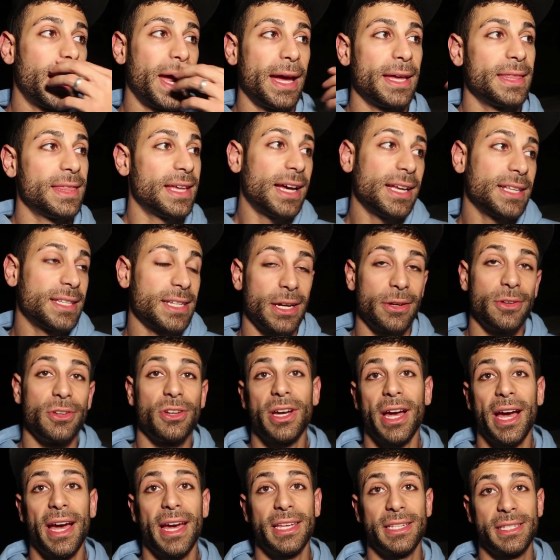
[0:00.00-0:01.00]
And that's how
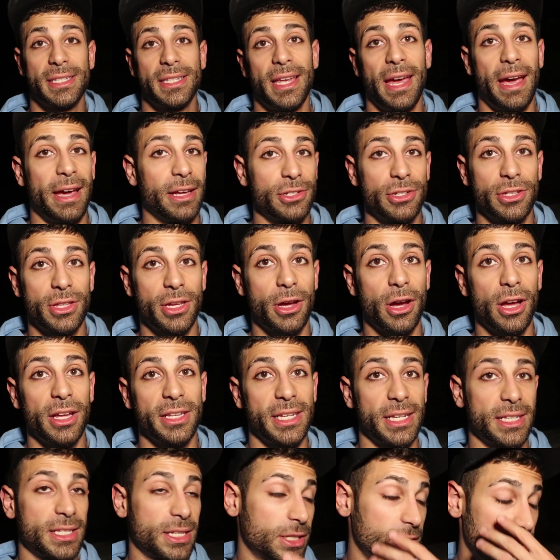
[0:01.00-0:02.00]
you guys enter the
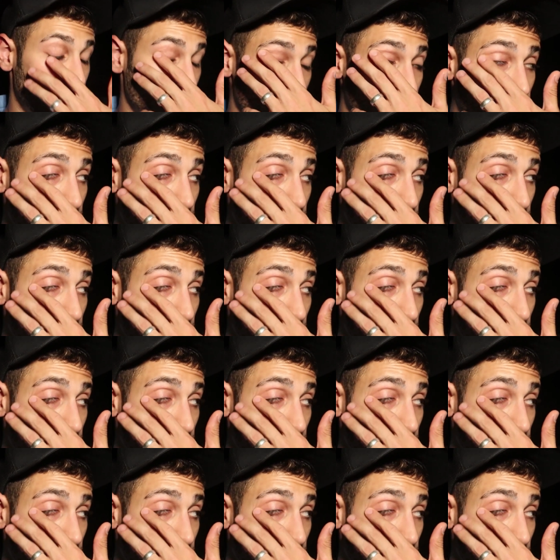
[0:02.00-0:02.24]
contest, because I'm